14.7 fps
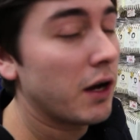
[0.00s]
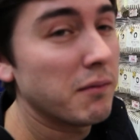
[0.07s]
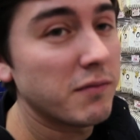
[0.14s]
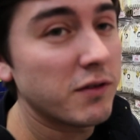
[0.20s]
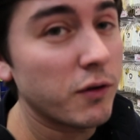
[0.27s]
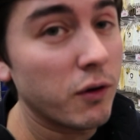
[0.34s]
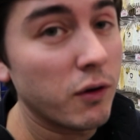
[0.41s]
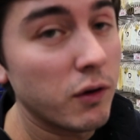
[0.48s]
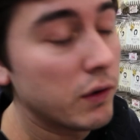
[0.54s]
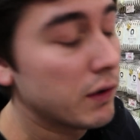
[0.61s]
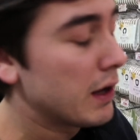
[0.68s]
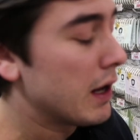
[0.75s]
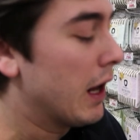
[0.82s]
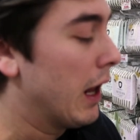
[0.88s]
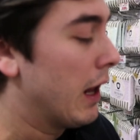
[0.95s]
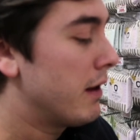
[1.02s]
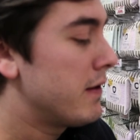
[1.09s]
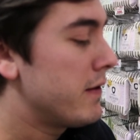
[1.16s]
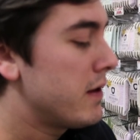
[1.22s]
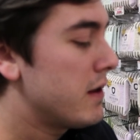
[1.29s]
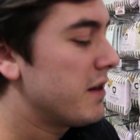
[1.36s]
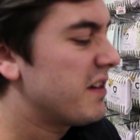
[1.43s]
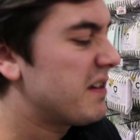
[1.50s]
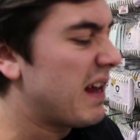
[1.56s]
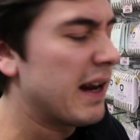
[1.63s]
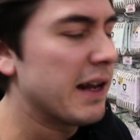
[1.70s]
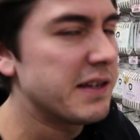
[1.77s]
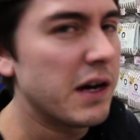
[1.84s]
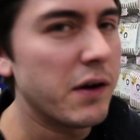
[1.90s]
comes on
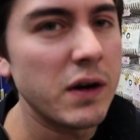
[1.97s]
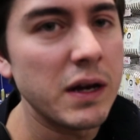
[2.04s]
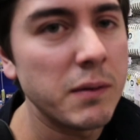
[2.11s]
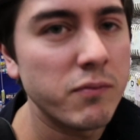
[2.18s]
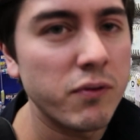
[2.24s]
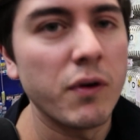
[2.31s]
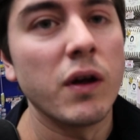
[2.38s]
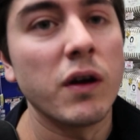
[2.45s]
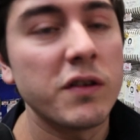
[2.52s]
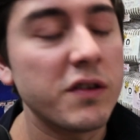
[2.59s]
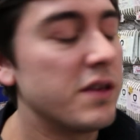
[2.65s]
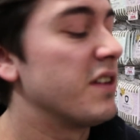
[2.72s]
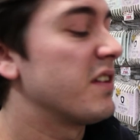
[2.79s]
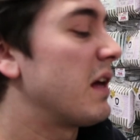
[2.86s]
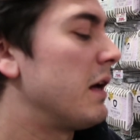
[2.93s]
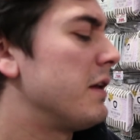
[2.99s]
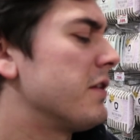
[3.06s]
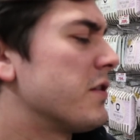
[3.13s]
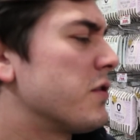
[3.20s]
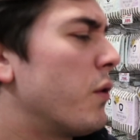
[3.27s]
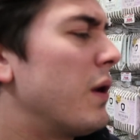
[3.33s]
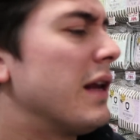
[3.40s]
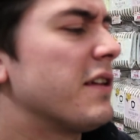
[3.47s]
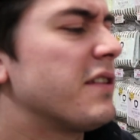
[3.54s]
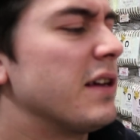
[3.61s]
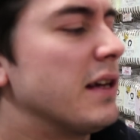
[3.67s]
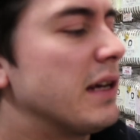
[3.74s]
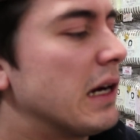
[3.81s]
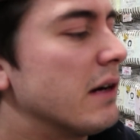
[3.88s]
sanitary products, in this case a toilet
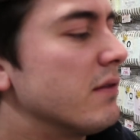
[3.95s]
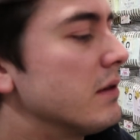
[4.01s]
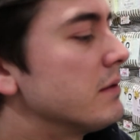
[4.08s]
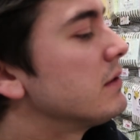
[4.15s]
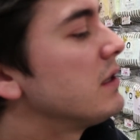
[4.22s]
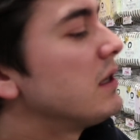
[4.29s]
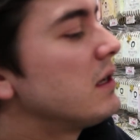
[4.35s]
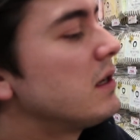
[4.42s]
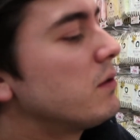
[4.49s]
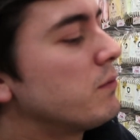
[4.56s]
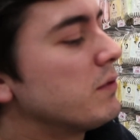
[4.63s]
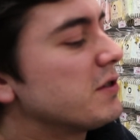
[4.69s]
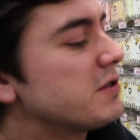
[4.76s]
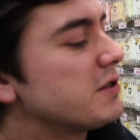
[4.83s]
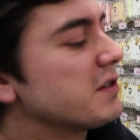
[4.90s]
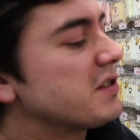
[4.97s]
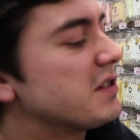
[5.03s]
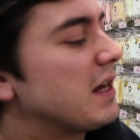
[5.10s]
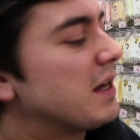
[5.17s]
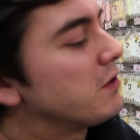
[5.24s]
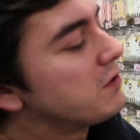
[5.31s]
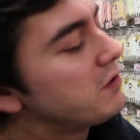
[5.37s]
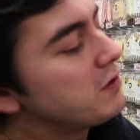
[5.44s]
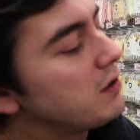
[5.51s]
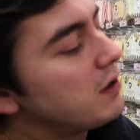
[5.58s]
seat cover, which just says,